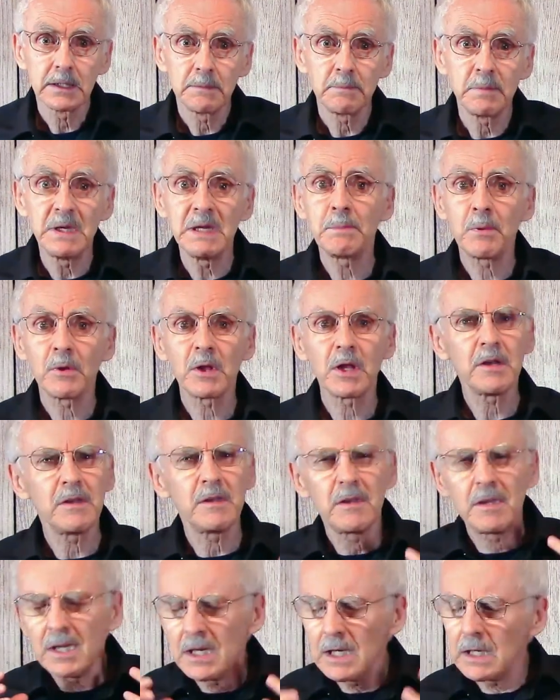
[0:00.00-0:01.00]
People are
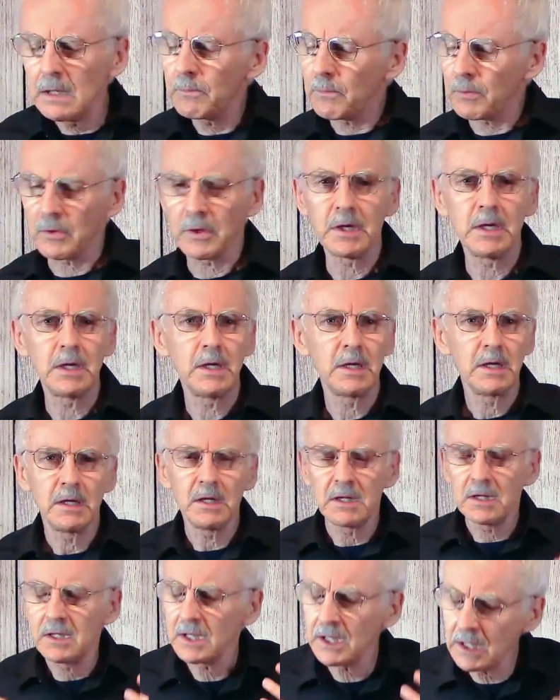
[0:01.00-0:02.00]
deeply,
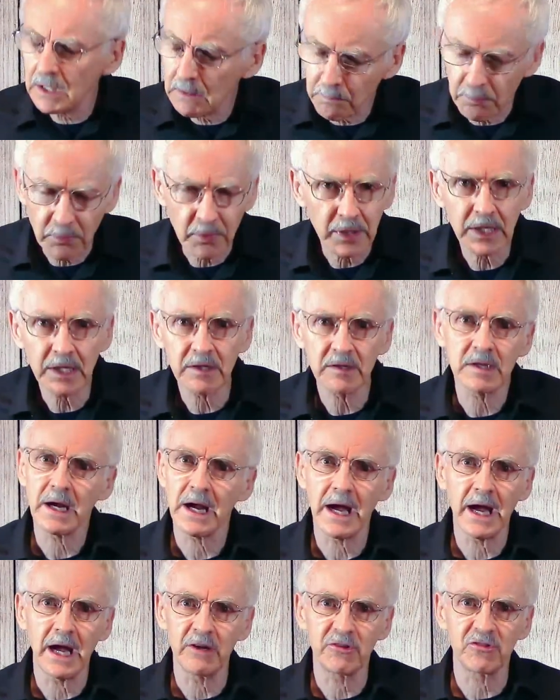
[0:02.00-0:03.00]
deeply
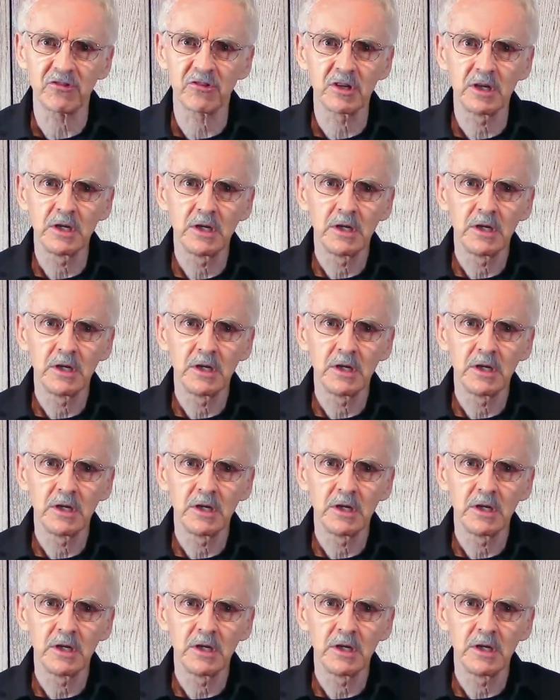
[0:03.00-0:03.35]
attached